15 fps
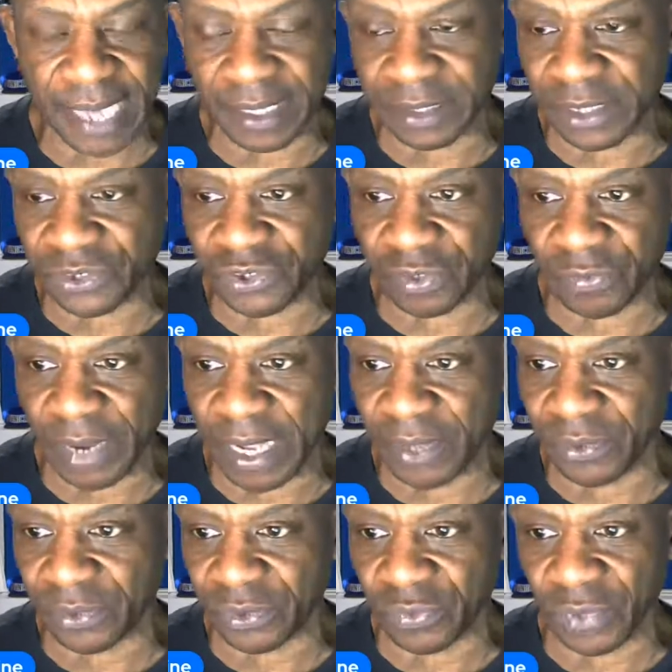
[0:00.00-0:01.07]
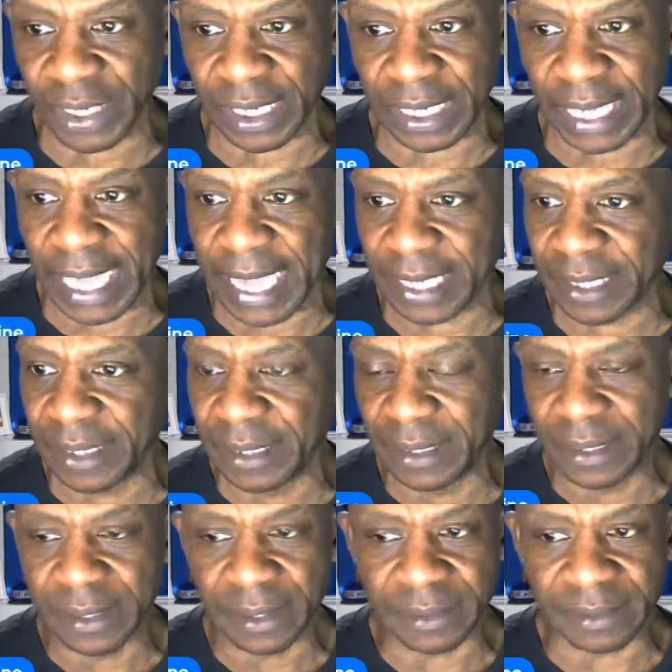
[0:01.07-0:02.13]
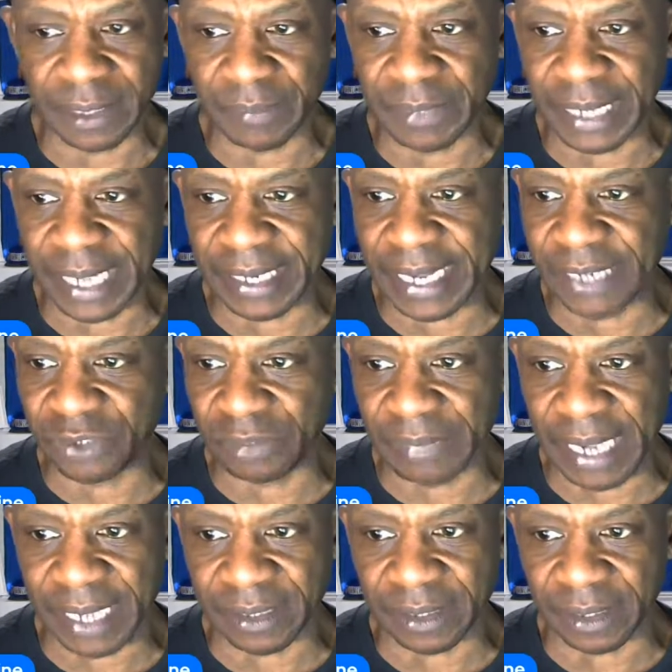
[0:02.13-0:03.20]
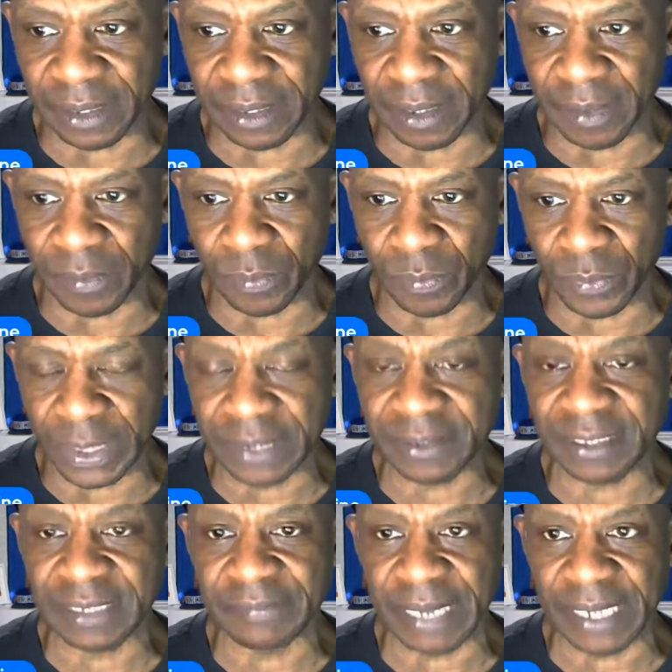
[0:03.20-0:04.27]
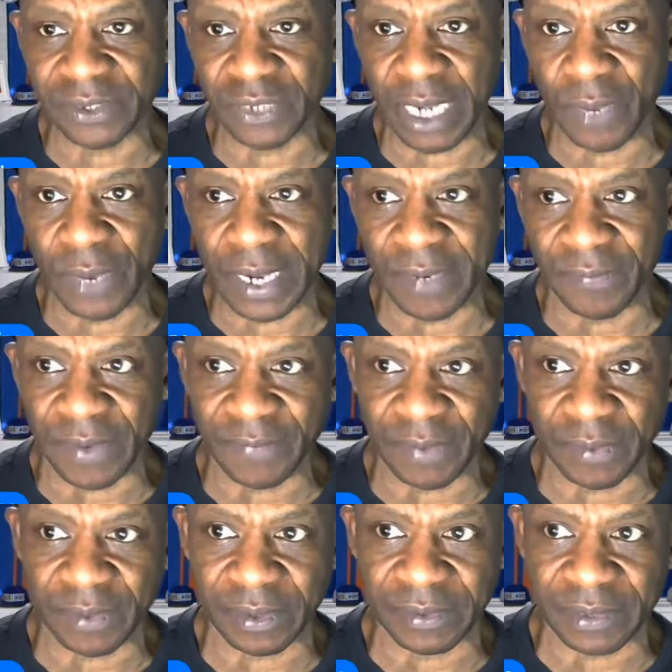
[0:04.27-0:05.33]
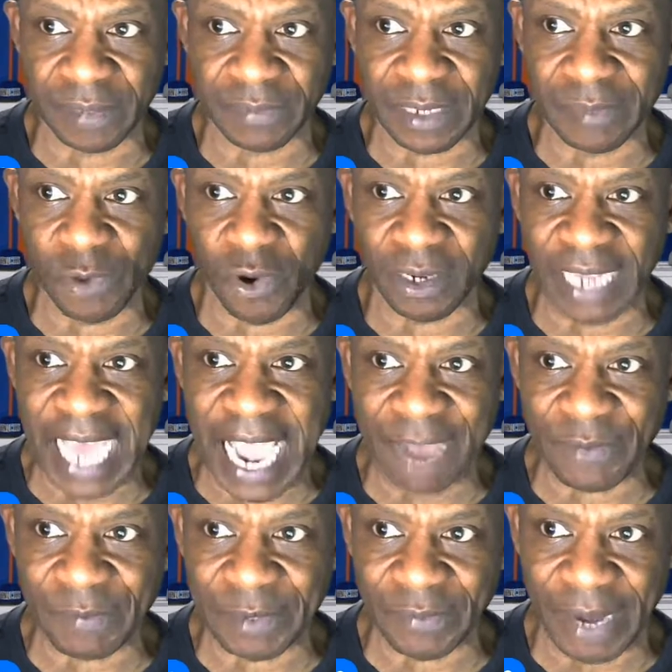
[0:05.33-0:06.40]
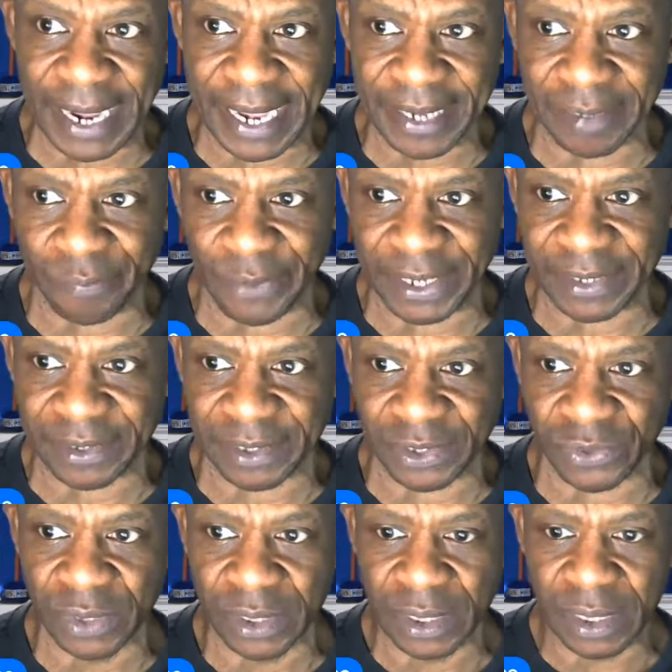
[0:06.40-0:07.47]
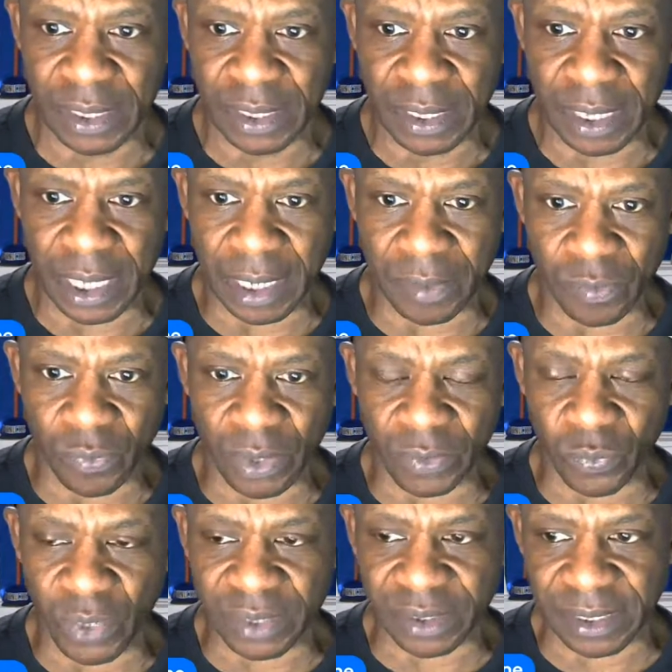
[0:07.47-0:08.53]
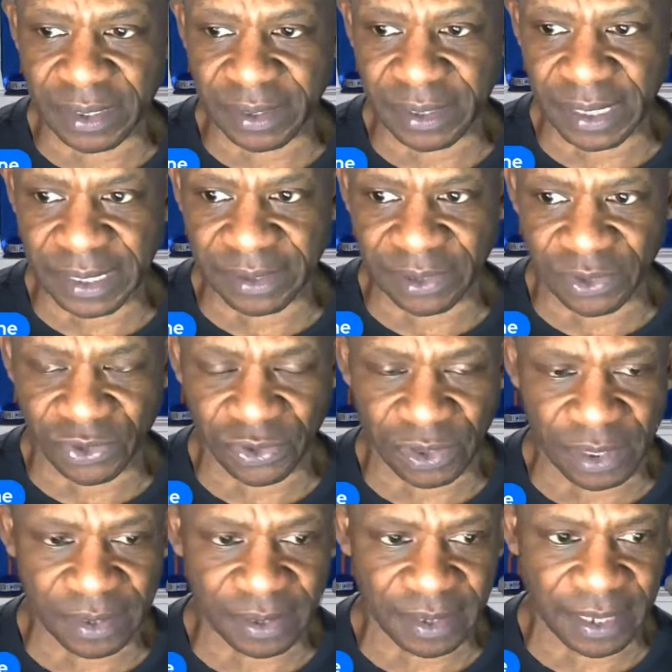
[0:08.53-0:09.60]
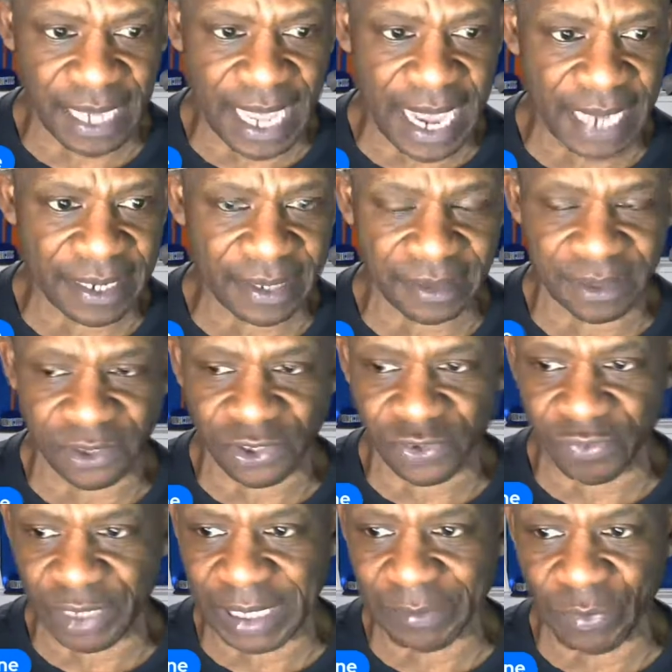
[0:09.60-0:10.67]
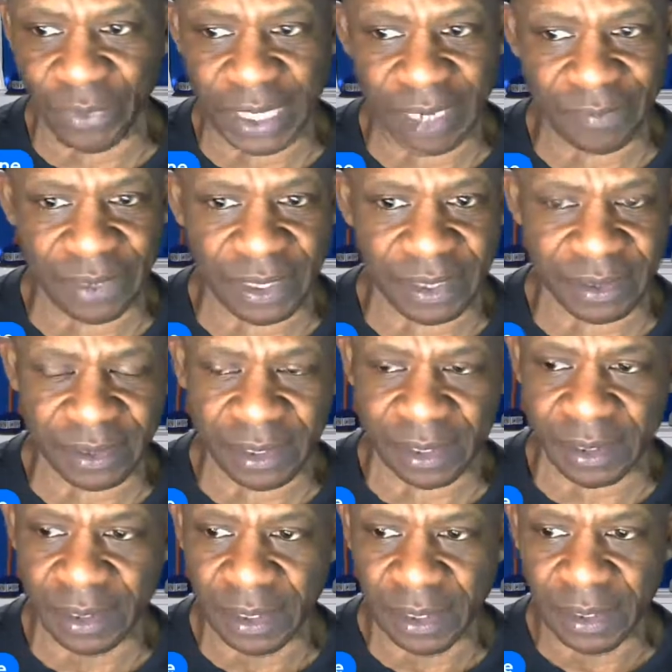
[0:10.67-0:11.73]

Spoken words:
edition around 3:00 some of that nature, man. And we'll see, man. So that way, if something come on live, we'll be right here to bring it to you. Once it hits the line, hits the stream or whatever, it hits the